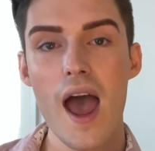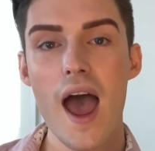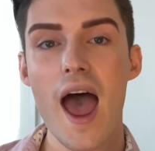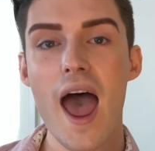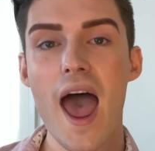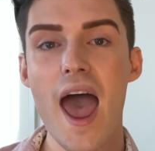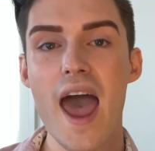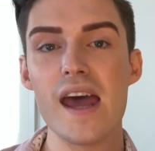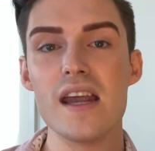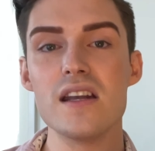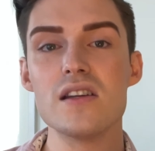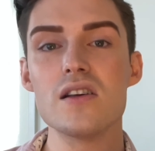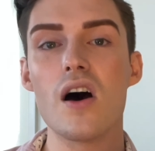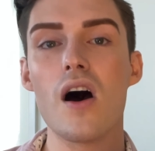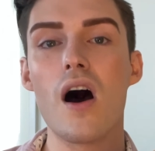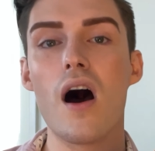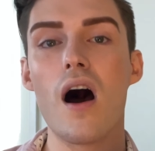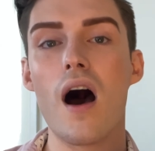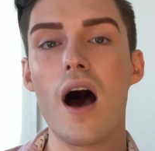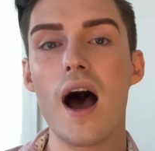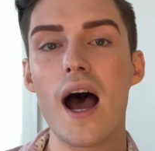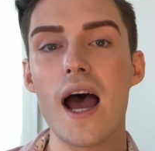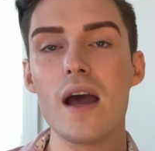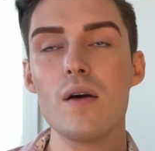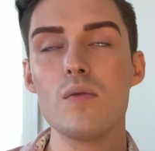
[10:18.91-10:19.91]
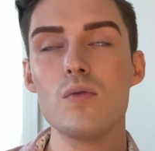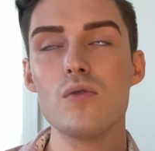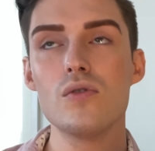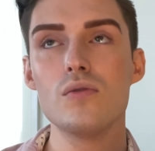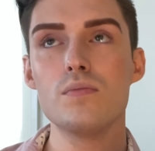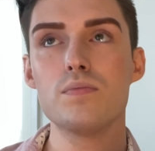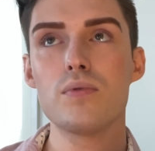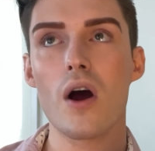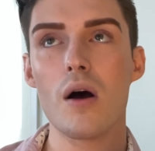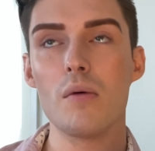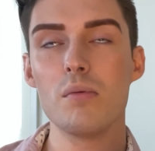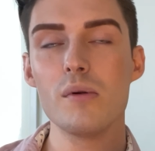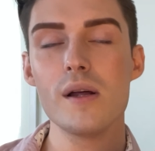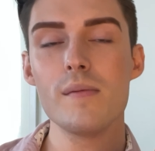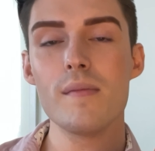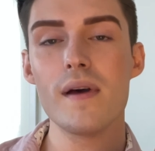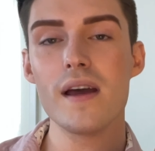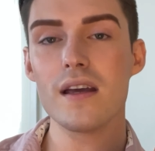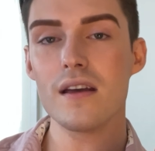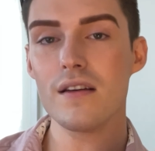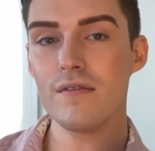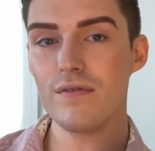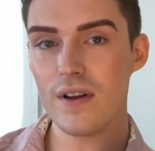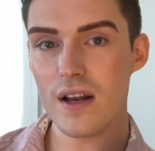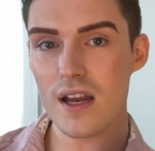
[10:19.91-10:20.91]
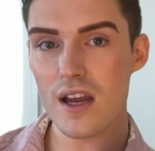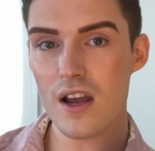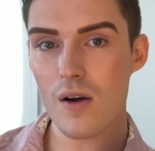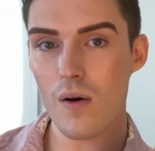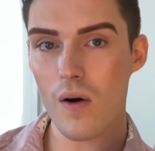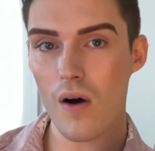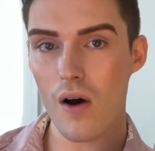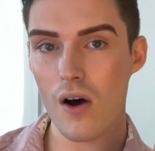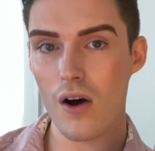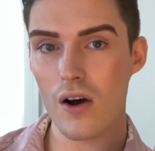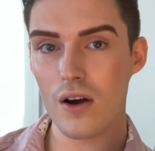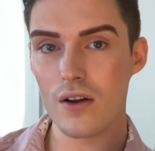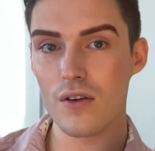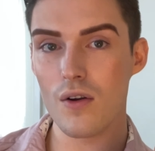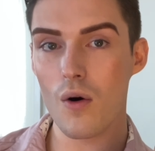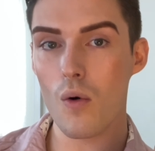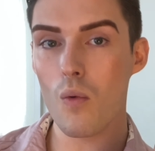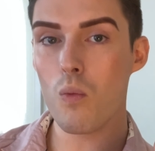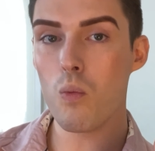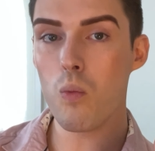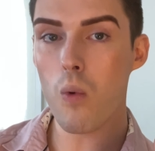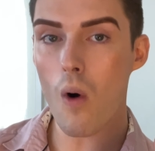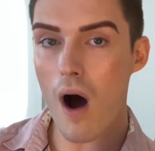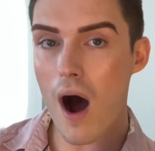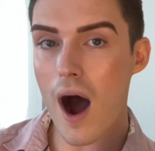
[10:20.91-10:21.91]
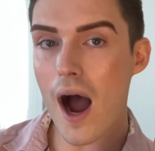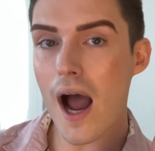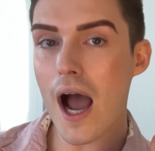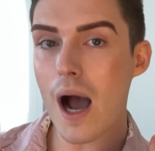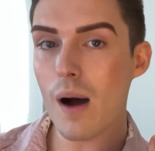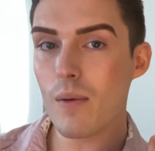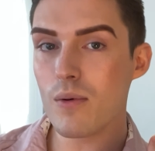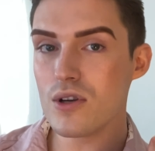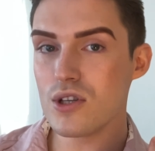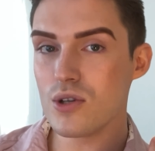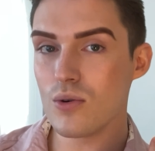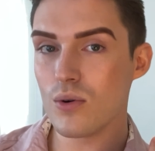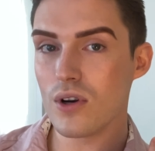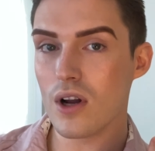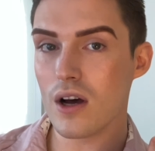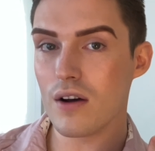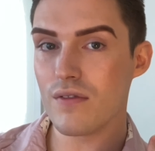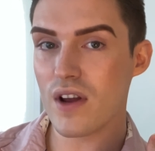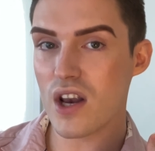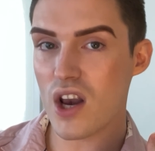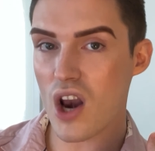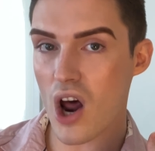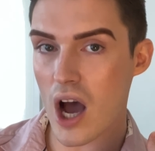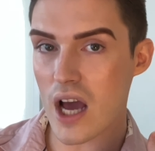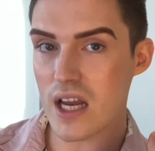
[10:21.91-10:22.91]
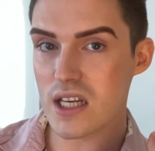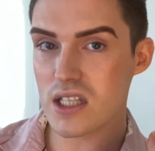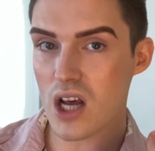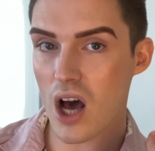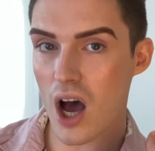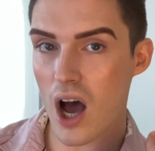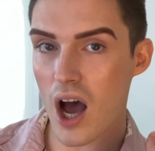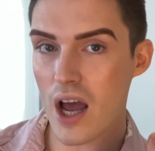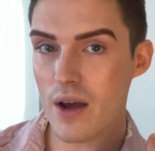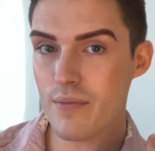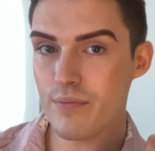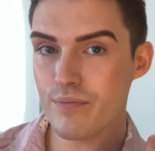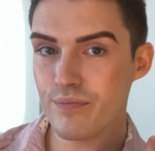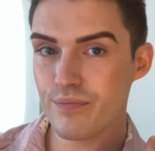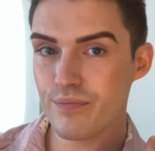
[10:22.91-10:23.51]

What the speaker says: And I will probably make a video on why I would do it of a night time